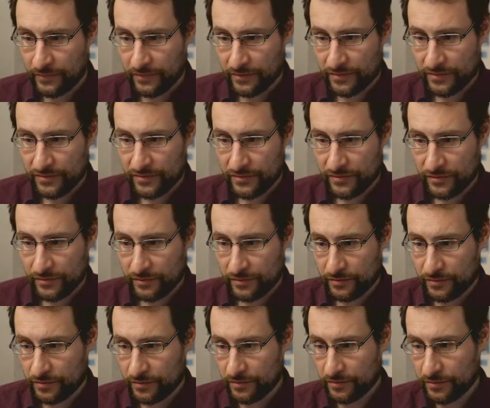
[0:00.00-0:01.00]

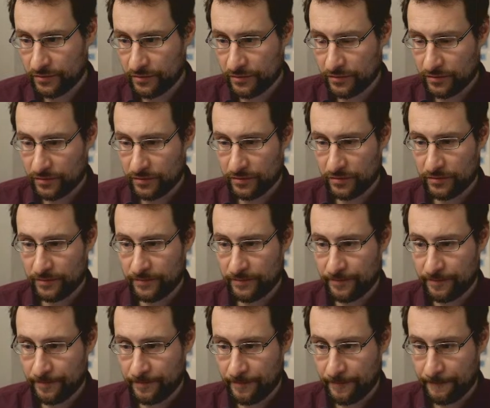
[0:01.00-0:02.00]
So
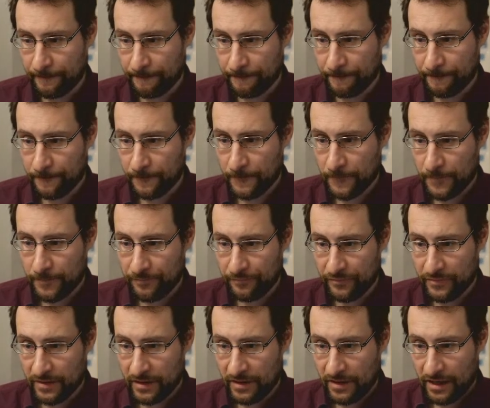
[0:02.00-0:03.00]

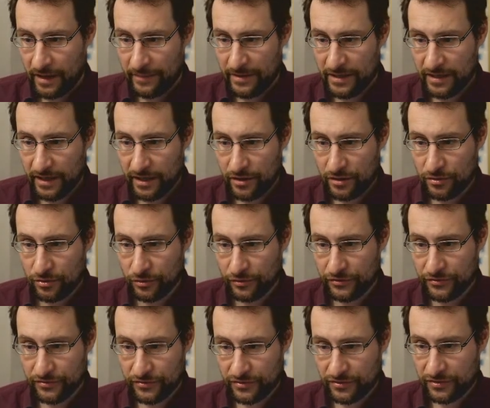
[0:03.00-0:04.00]
I mean, I
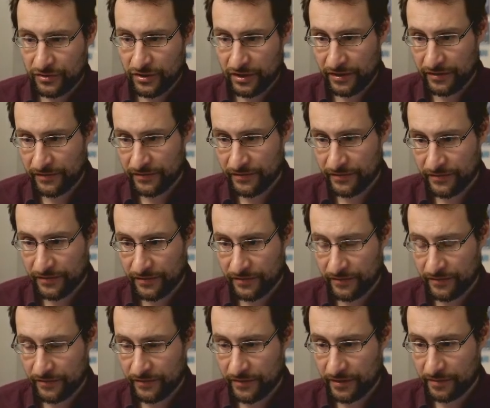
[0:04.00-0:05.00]
could test
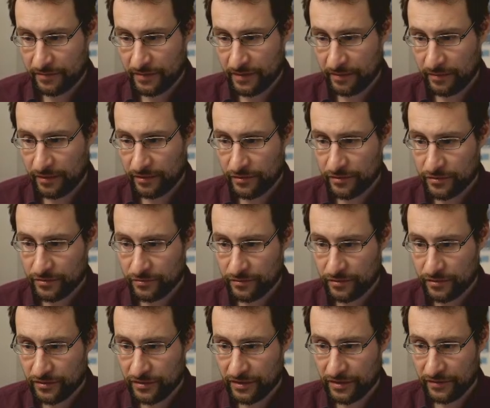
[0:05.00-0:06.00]
that. Maybe I should
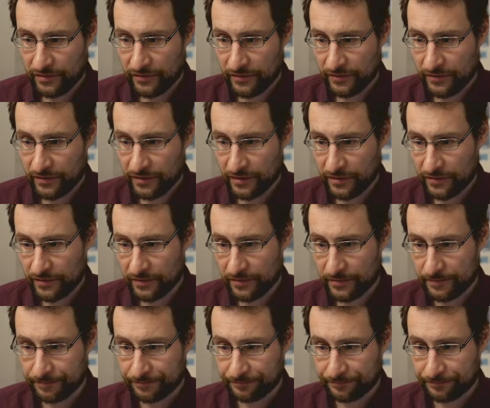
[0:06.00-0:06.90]
test that.